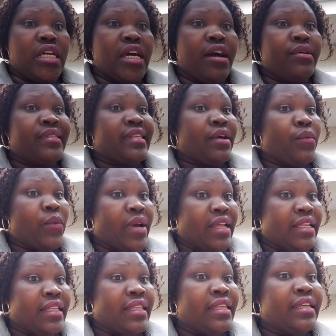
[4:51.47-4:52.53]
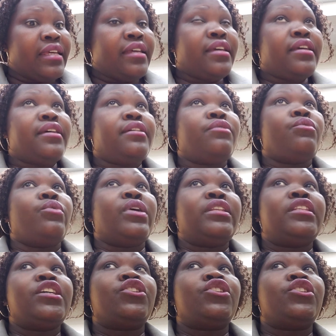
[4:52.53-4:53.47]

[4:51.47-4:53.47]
I was like, well, what they